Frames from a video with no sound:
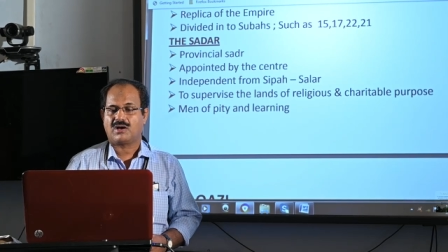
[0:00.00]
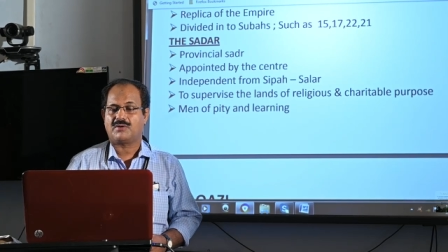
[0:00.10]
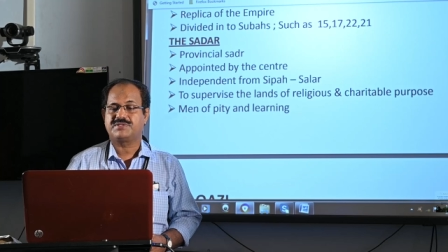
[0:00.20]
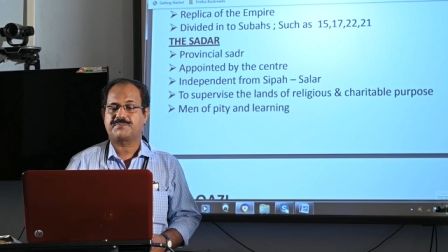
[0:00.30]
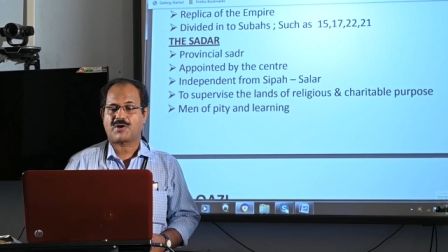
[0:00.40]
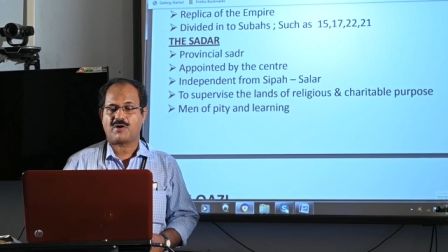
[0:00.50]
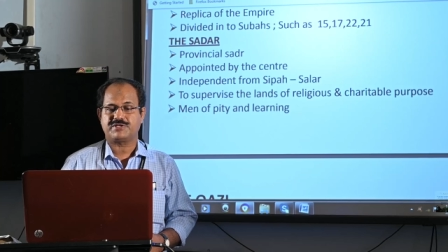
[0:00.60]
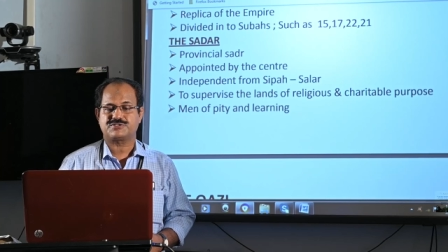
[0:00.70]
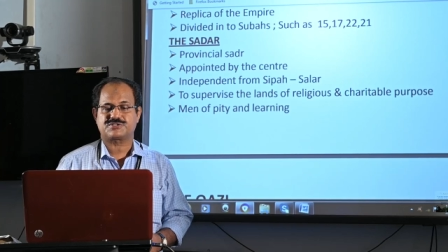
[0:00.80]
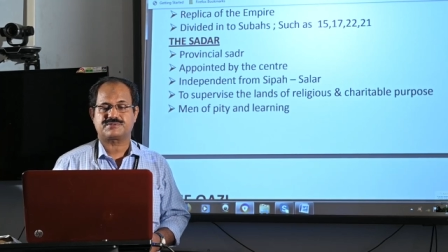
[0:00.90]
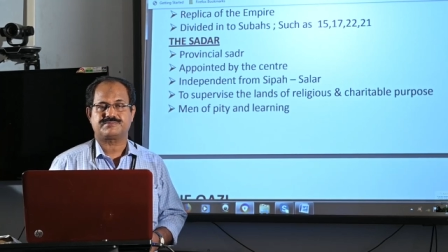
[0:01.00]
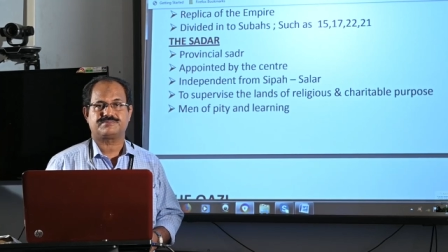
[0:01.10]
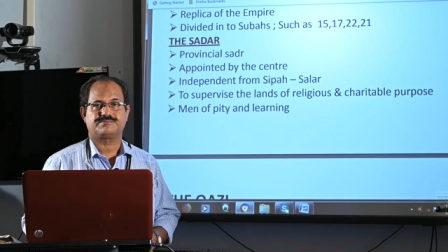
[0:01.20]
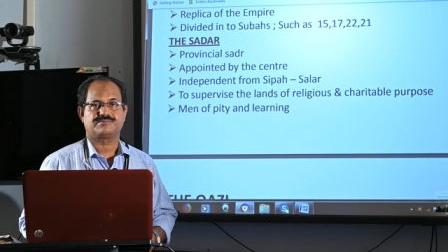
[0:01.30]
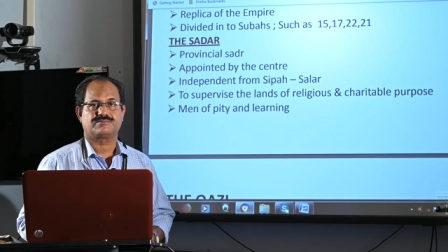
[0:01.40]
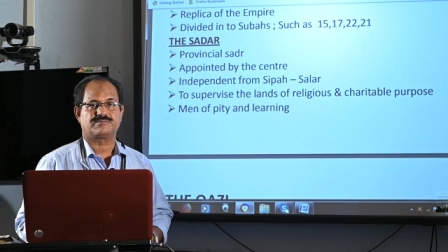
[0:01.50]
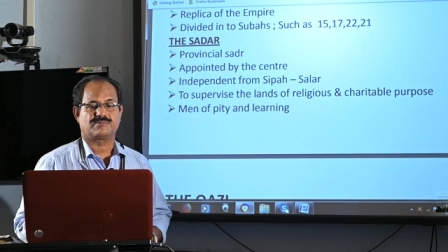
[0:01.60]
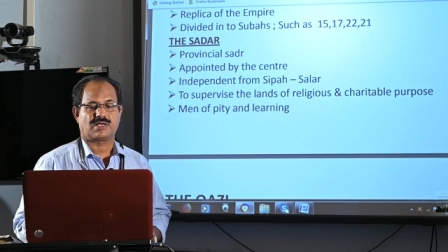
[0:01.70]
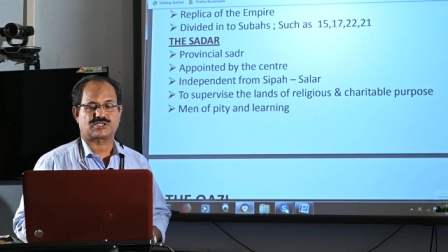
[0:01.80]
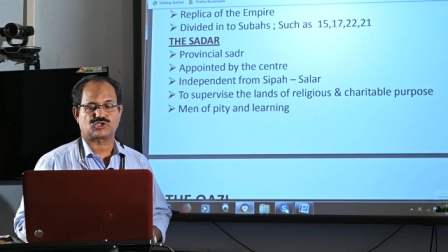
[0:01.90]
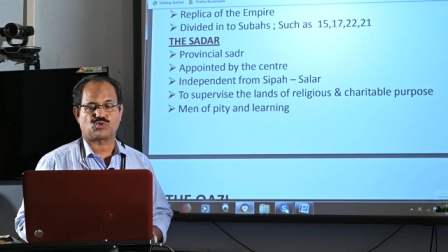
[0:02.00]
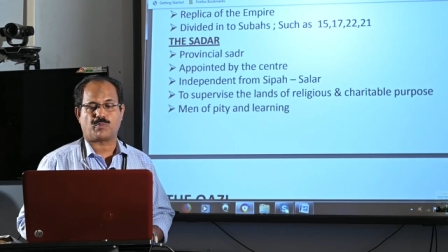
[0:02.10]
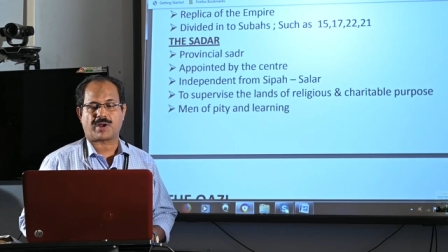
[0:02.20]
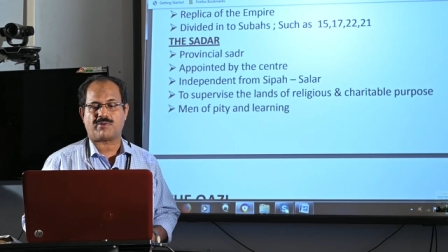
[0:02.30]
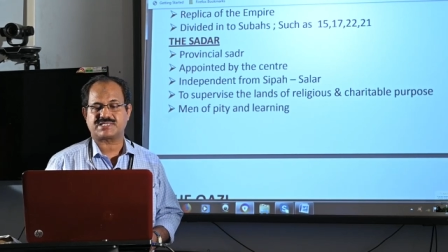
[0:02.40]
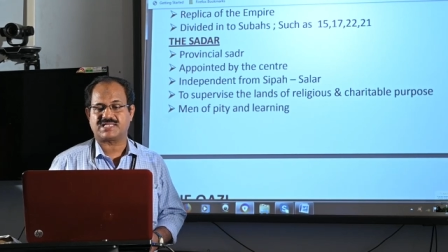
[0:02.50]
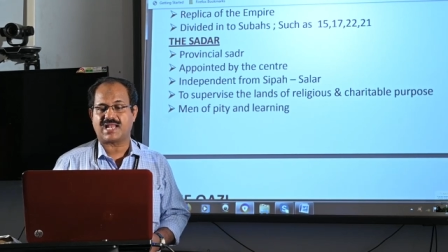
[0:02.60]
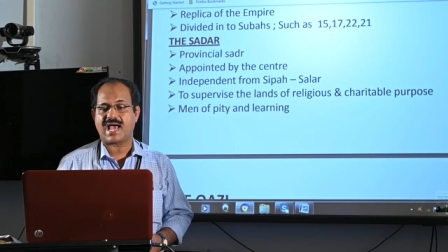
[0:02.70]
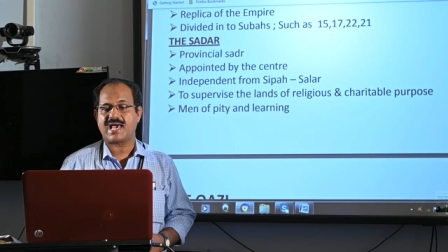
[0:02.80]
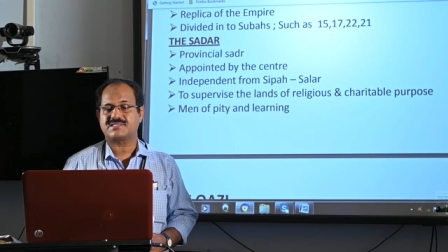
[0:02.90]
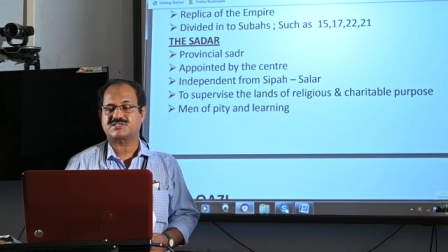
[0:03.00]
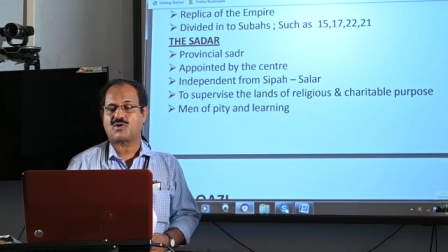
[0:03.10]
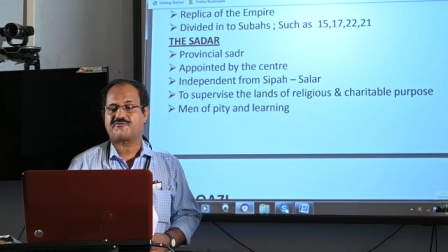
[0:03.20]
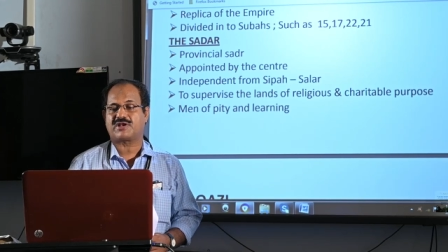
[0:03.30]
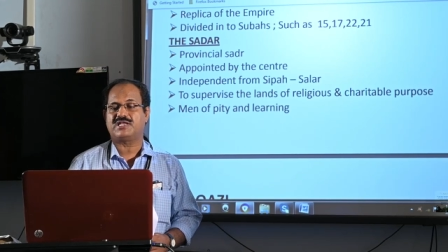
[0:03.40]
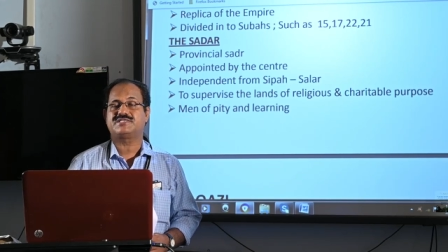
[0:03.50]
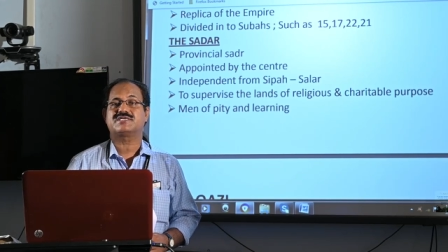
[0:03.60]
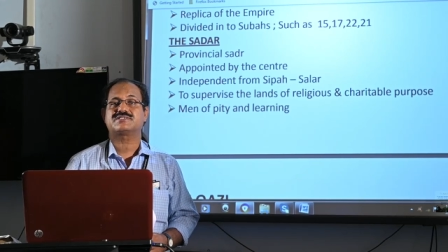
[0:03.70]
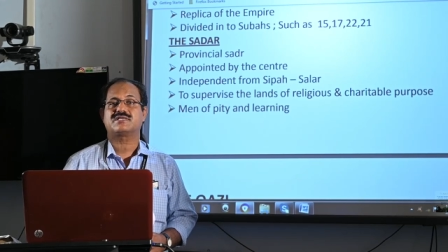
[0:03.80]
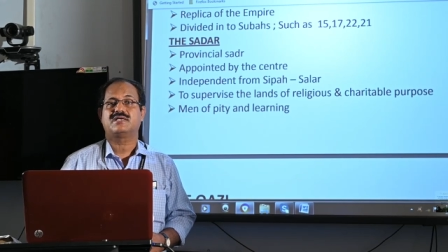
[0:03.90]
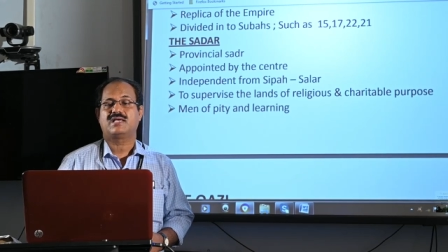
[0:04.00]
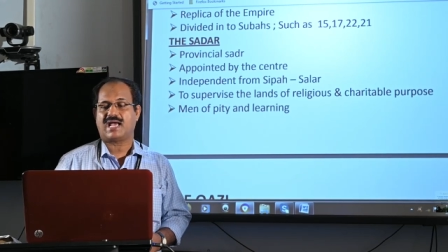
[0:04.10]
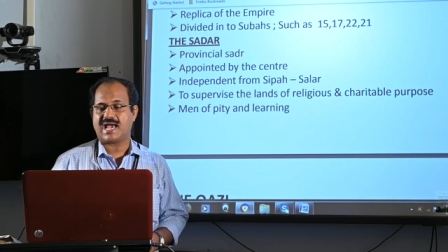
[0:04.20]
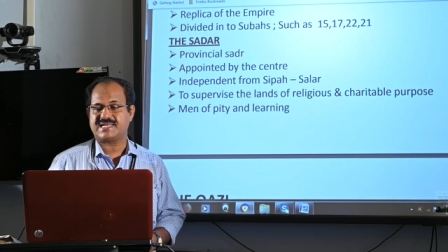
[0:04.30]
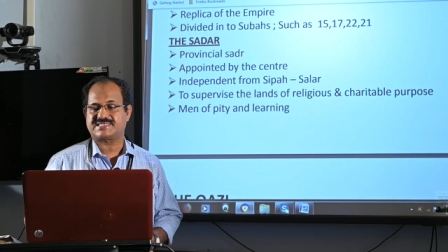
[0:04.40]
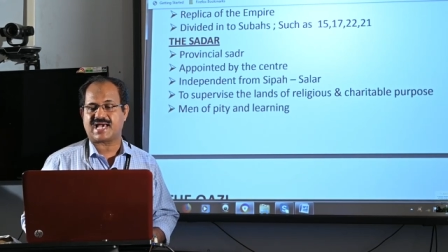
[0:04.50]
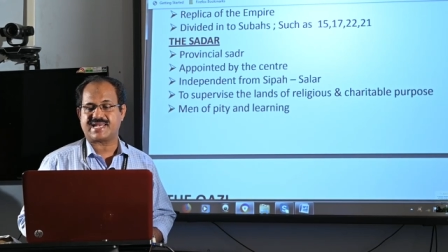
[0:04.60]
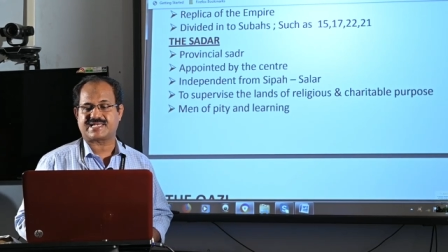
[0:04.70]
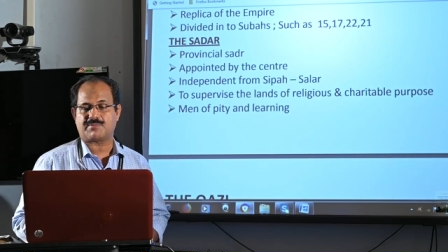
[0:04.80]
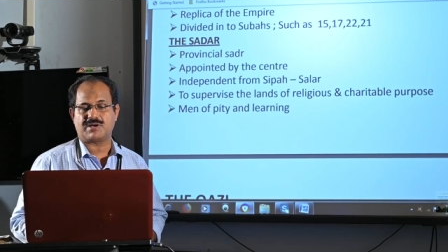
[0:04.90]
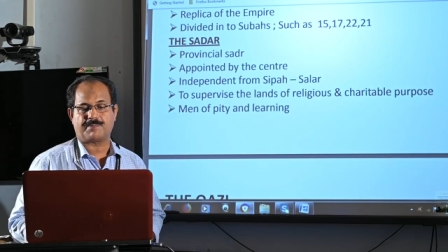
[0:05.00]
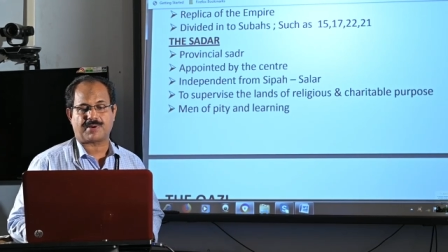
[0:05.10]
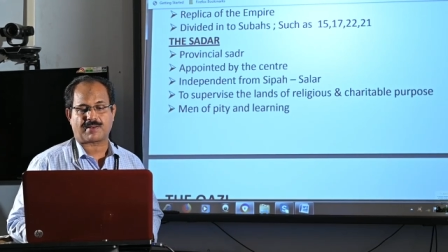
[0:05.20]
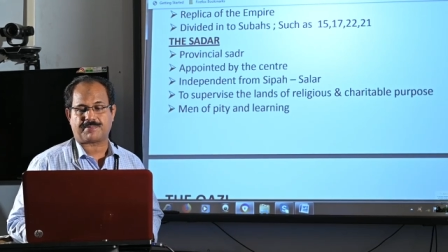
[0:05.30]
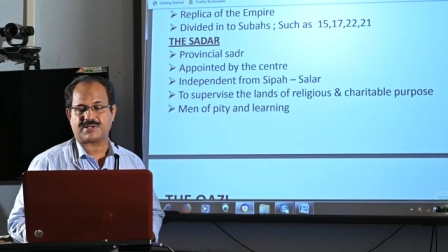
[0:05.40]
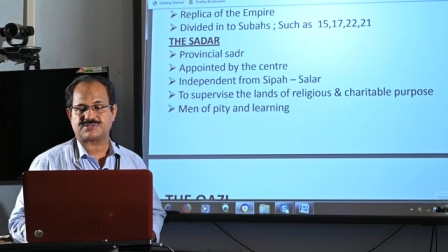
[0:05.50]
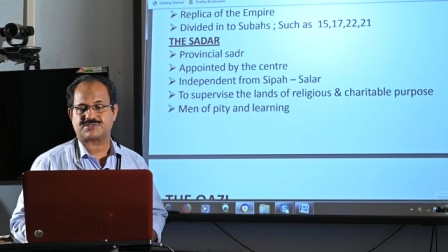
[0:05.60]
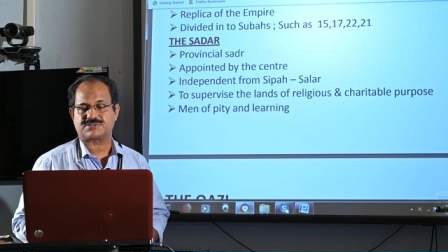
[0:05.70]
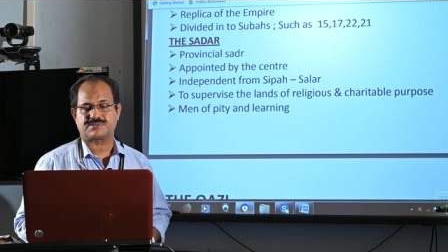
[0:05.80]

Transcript: of the province to supervise the lands of religious and charitable purpose.